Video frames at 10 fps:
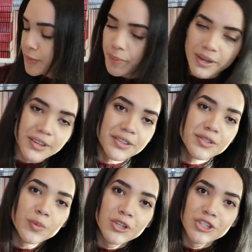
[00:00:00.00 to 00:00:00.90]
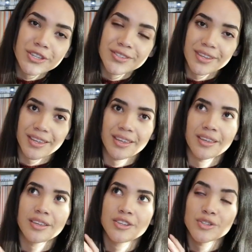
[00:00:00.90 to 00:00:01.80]
Up the Bodies, which is
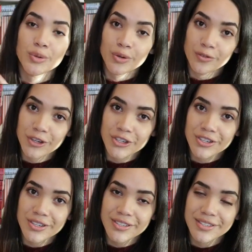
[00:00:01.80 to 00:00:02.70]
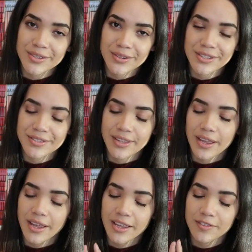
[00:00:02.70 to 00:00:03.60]
a historical fiction series that
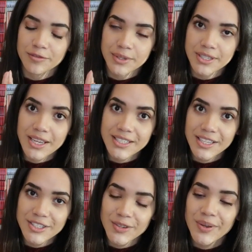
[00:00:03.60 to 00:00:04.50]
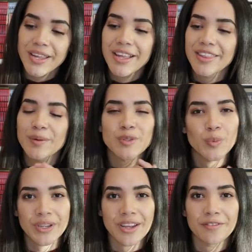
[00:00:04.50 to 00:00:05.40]
I have been dying to get to. That was
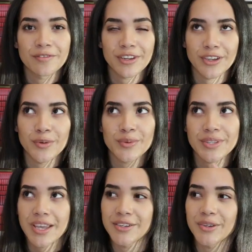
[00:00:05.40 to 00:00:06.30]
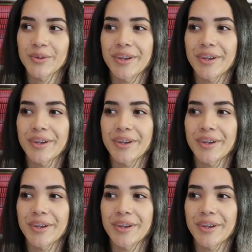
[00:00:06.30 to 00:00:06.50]
one, a video side note